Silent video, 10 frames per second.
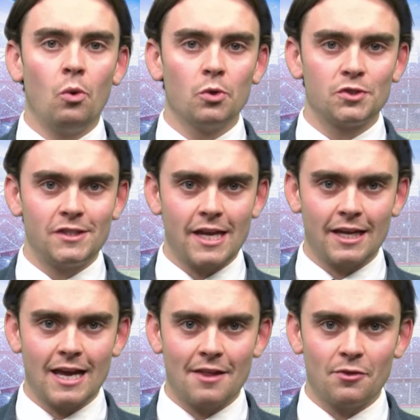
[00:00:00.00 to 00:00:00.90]
or
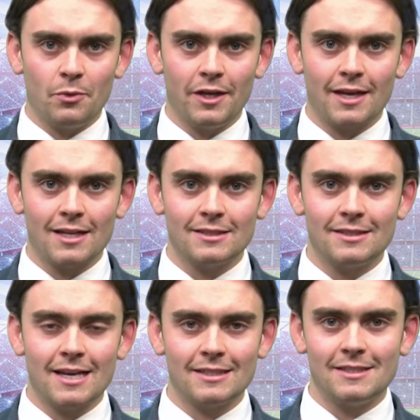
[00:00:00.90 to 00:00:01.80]
sing at the weekend's
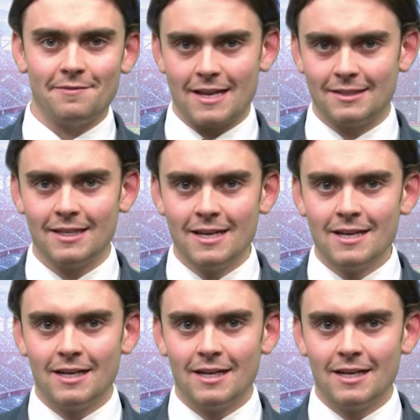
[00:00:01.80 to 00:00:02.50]
test event